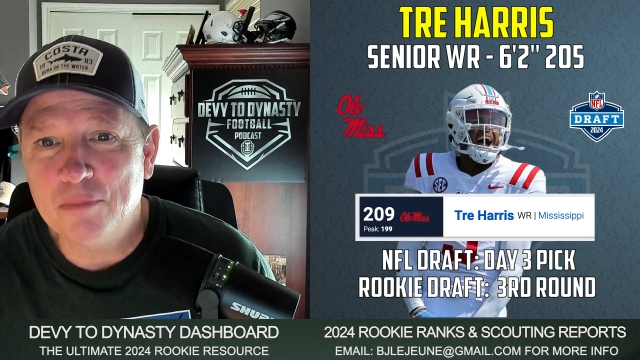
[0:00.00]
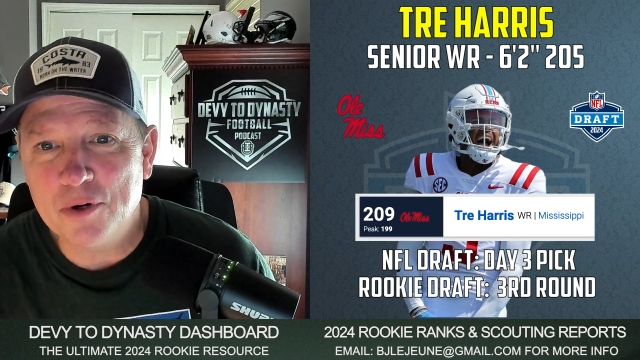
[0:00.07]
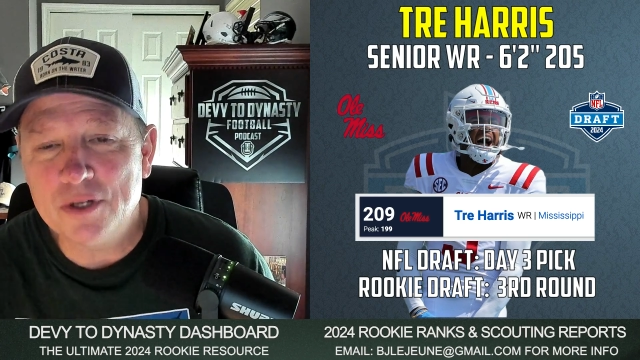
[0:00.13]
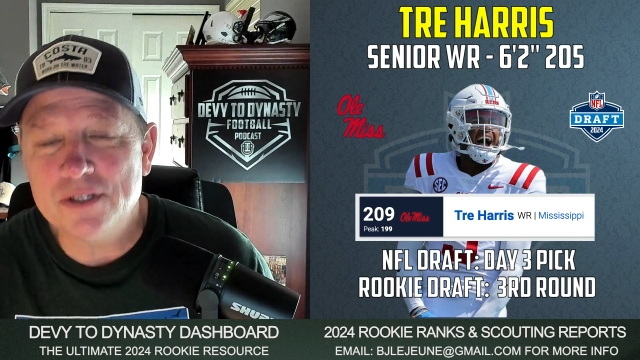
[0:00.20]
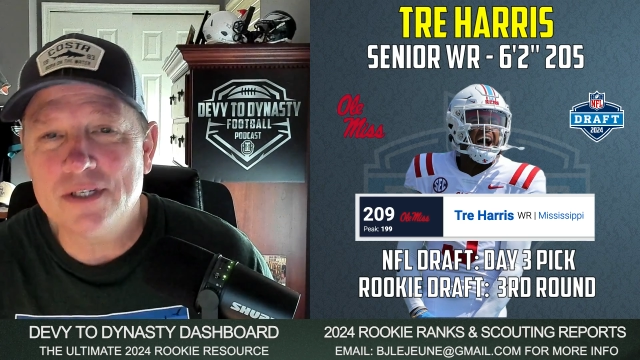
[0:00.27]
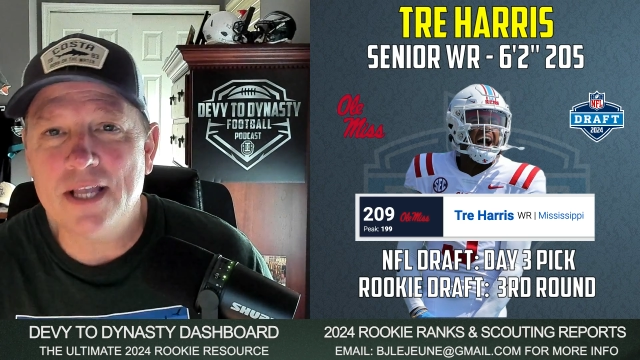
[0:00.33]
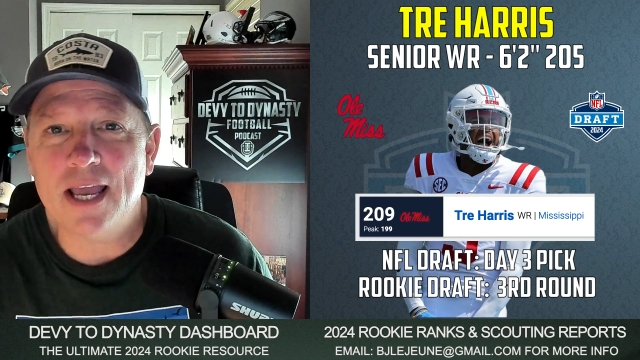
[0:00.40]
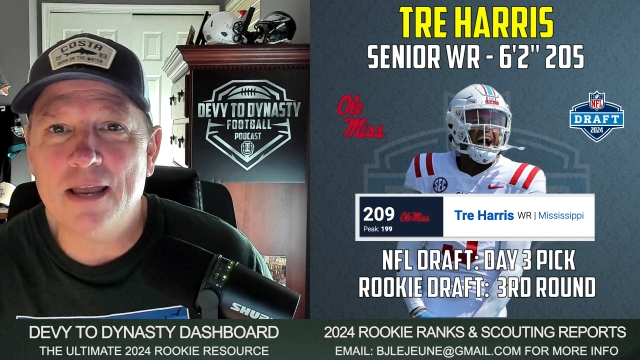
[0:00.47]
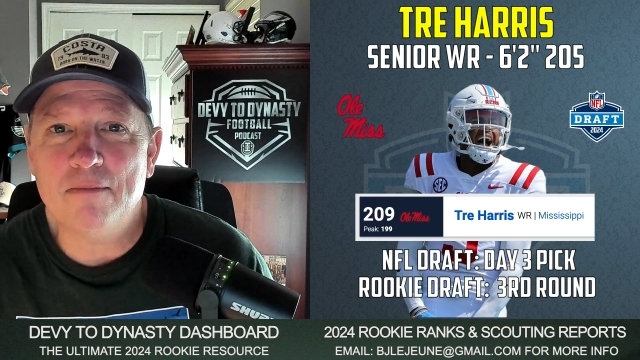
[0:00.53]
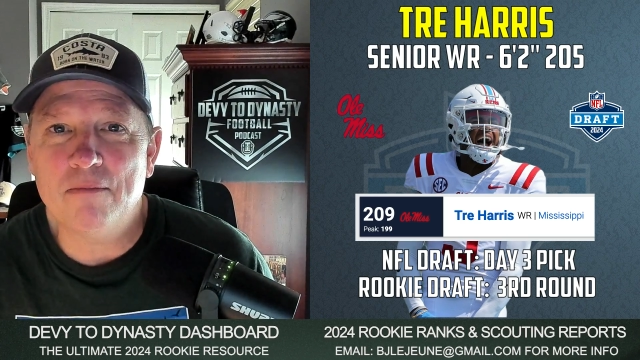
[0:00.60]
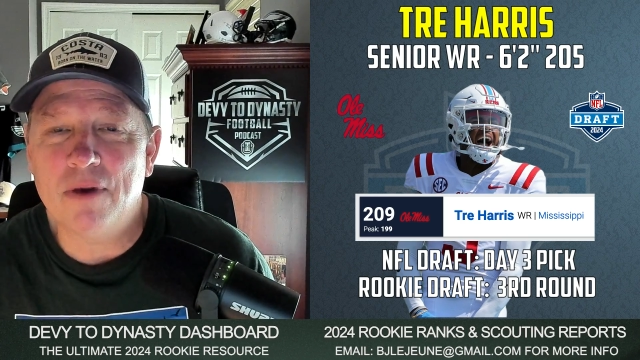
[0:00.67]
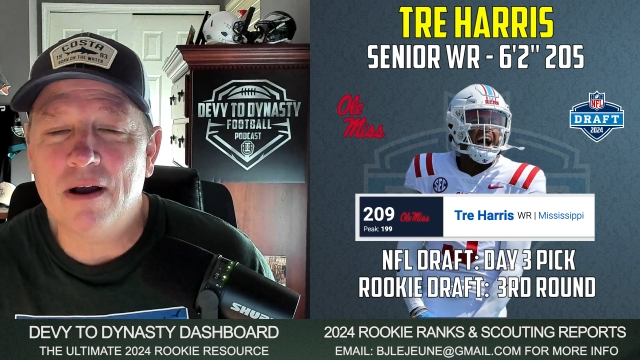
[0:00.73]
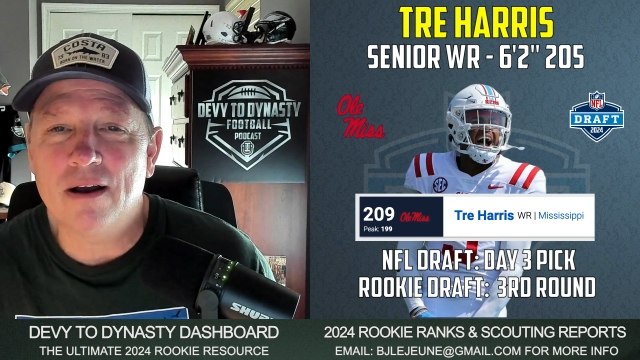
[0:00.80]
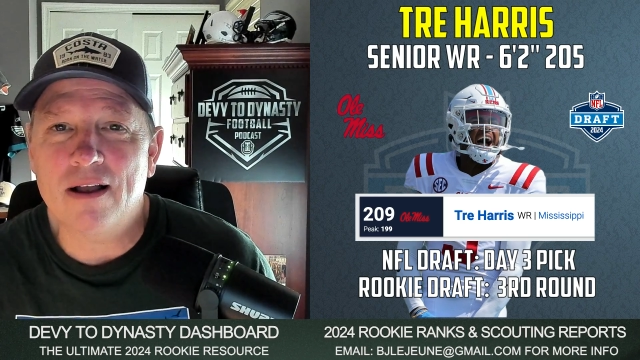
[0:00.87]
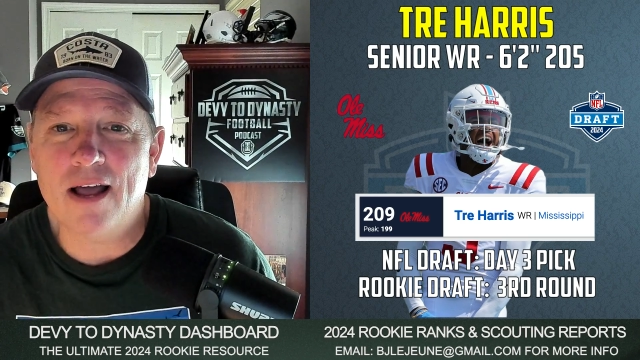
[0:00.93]
put his name
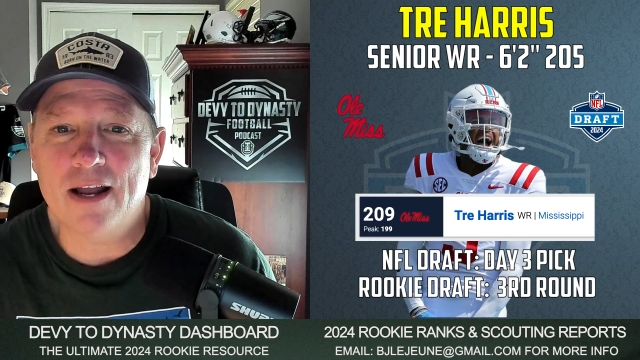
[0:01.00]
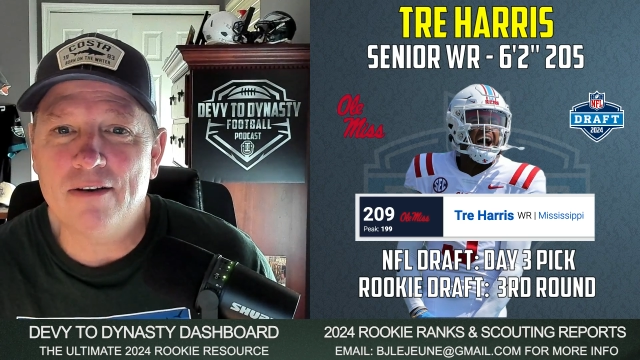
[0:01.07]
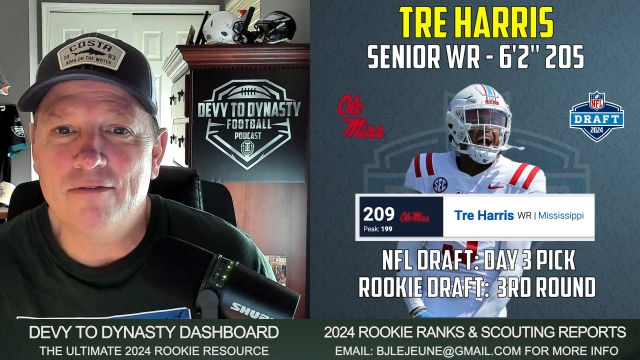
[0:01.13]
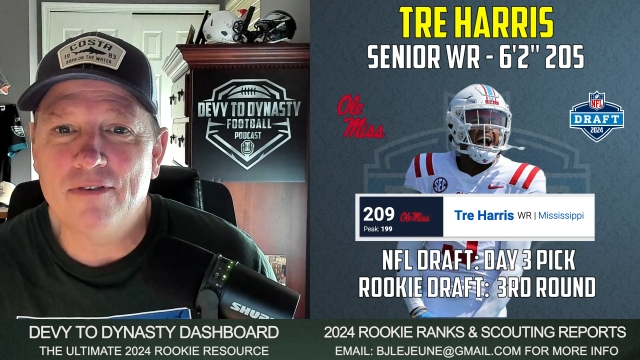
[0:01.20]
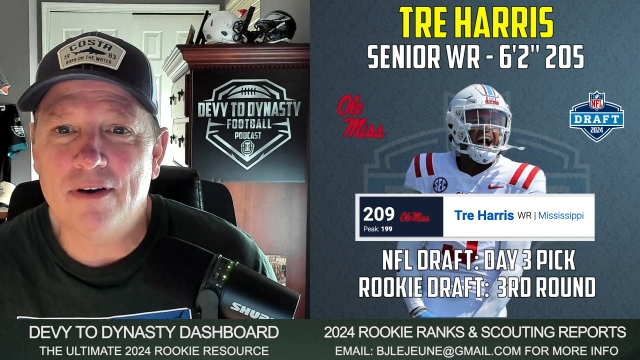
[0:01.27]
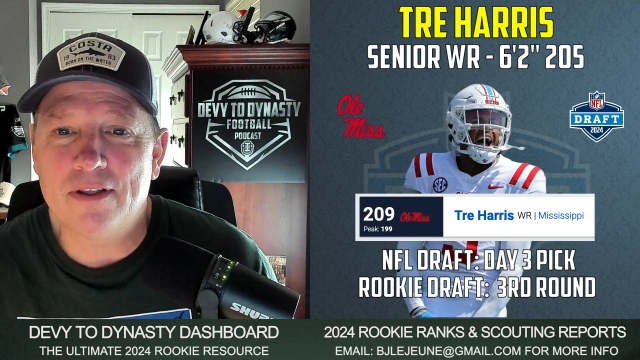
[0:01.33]
uh, kind of uh,